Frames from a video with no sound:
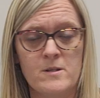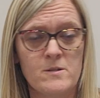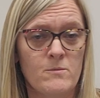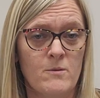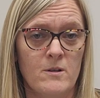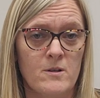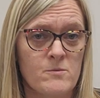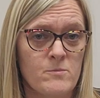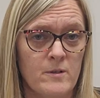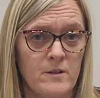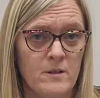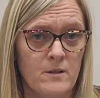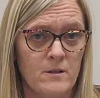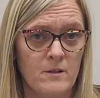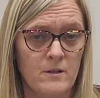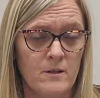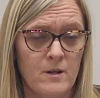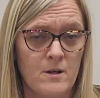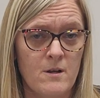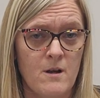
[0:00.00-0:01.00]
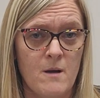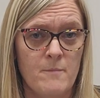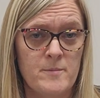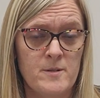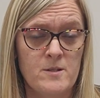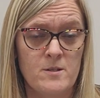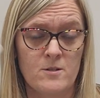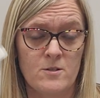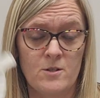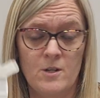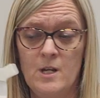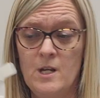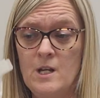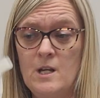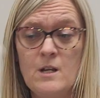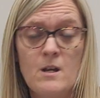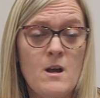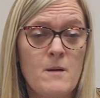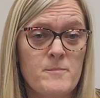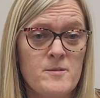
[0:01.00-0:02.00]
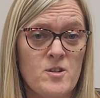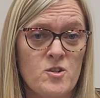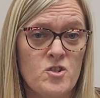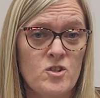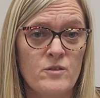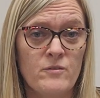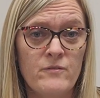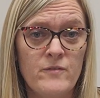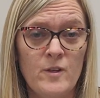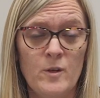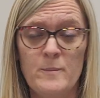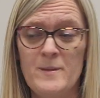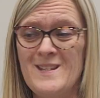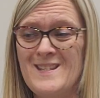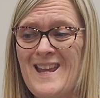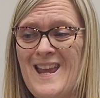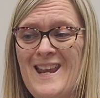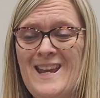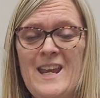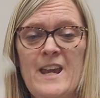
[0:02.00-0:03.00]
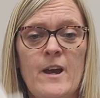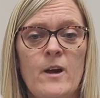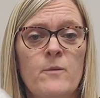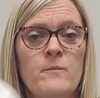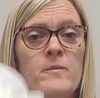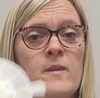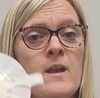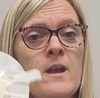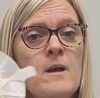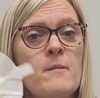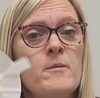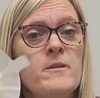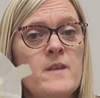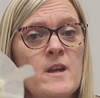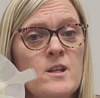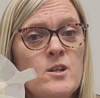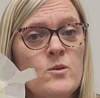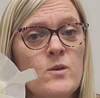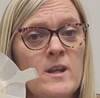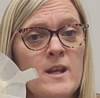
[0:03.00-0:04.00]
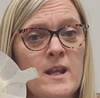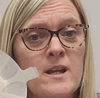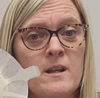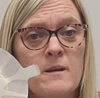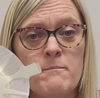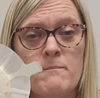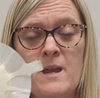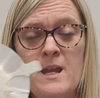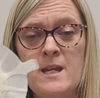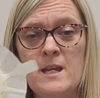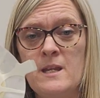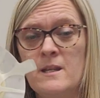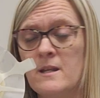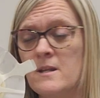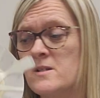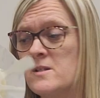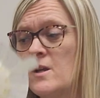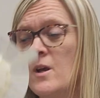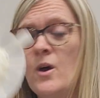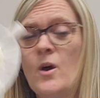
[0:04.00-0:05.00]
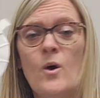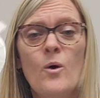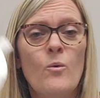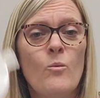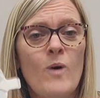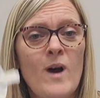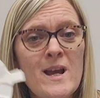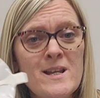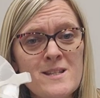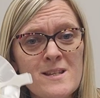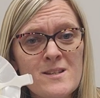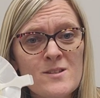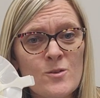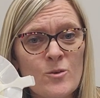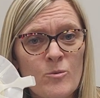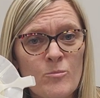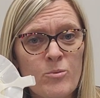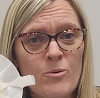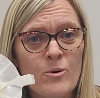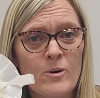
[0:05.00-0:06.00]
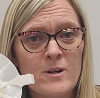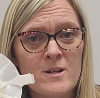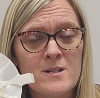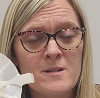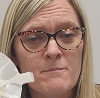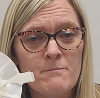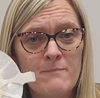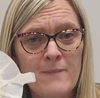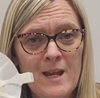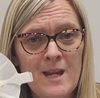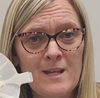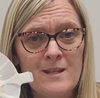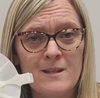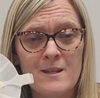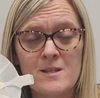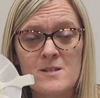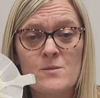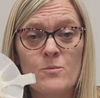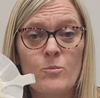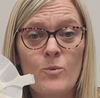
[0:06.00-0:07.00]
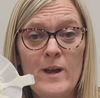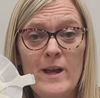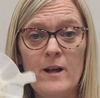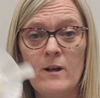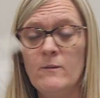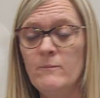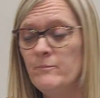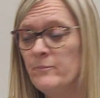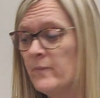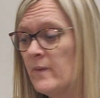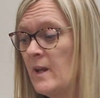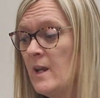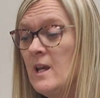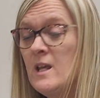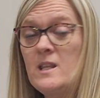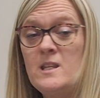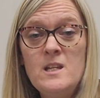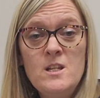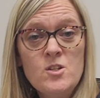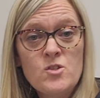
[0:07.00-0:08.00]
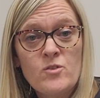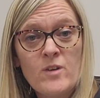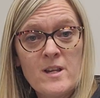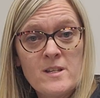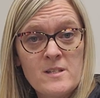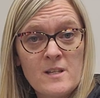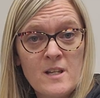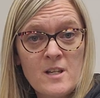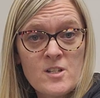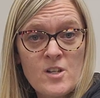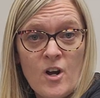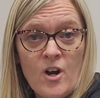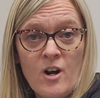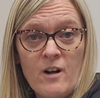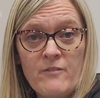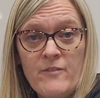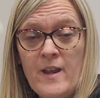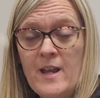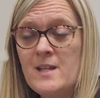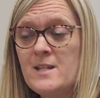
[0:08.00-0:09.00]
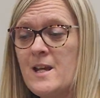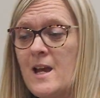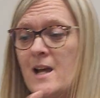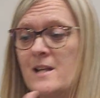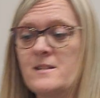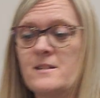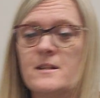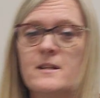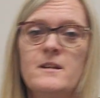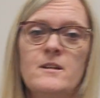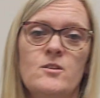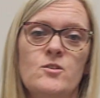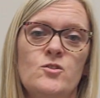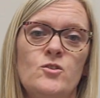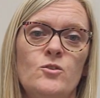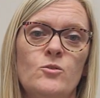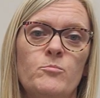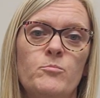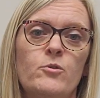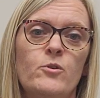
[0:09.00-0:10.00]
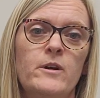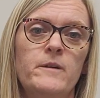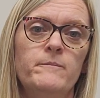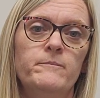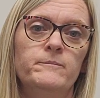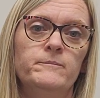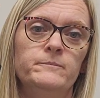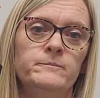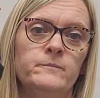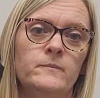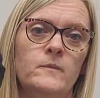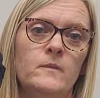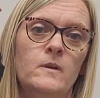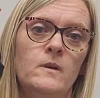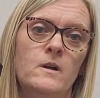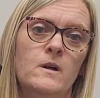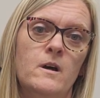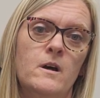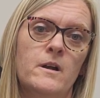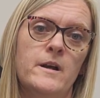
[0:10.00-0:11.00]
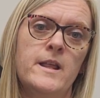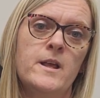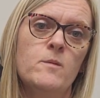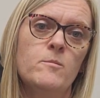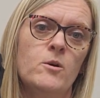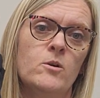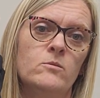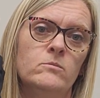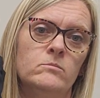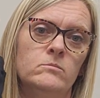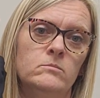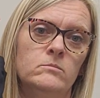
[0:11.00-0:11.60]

as well as what the composition of film is anyhow. But then you can end up making this. Why is it so important to make this? Well, these dressings are fantastic to put on an elbow.